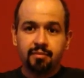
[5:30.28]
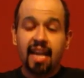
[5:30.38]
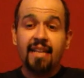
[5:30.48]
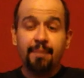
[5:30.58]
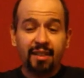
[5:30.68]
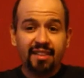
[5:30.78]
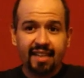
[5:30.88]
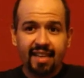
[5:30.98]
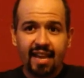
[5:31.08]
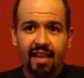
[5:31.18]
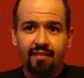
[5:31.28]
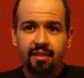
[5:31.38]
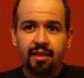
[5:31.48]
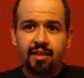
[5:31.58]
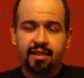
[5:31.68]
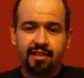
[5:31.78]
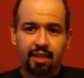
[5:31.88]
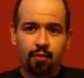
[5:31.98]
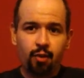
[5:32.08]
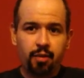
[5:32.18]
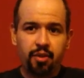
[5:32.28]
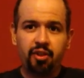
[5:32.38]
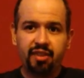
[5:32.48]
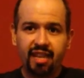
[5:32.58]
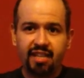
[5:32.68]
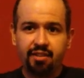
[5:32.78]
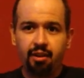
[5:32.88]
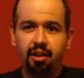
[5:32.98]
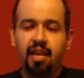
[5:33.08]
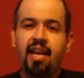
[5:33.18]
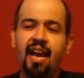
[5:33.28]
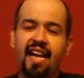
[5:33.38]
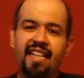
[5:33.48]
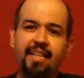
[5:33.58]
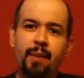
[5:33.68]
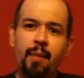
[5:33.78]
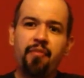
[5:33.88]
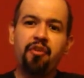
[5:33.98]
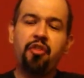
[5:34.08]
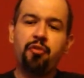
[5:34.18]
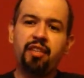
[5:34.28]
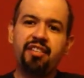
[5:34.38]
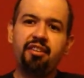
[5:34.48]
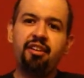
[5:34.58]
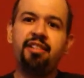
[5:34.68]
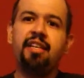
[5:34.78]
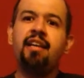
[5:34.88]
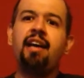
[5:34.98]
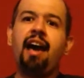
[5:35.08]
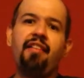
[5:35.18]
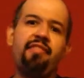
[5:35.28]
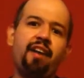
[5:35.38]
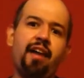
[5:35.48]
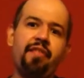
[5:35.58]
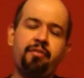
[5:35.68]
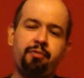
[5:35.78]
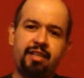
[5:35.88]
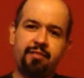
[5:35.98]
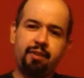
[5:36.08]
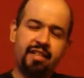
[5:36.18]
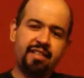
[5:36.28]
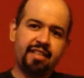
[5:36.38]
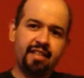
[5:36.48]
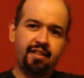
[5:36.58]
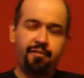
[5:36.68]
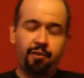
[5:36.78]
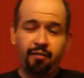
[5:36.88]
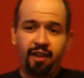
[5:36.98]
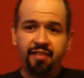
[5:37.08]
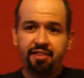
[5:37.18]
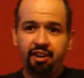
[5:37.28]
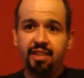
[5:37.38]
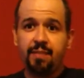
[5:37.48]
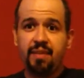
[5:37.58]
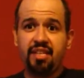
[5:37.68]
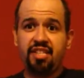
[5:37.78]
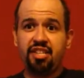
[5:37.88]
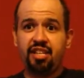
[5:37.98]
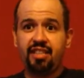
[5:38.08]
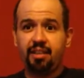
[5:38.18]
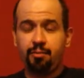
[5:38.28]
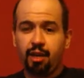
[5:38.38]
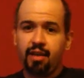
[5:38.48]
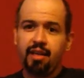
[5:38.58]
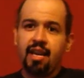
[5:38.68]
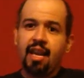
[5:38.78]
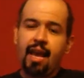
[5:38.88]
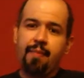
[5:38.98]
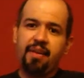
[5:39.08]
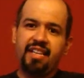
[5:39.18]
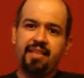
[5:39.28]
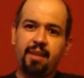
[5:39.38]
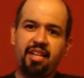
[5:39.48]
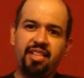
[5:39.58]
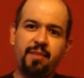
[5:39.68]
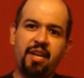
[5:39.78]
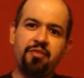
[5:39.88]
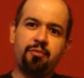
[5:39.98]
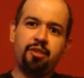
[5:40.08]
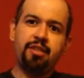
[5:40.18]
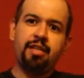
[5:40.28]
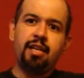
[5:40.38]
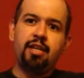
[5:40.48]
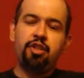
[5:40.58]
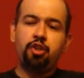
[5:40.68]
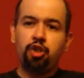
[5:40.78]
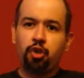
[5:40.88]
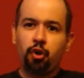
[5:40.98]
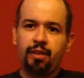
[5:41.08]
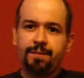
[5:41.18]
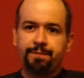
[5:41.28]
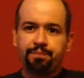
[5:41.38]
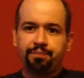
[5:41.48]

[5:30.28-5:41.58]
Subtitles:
as best they can. Because they don't want him to look that strong. I give this pay-per-view 3 stars out of 5. The reason why it doesn't get a full 5 stars is because John Cena won. And because the Bellas match was too short.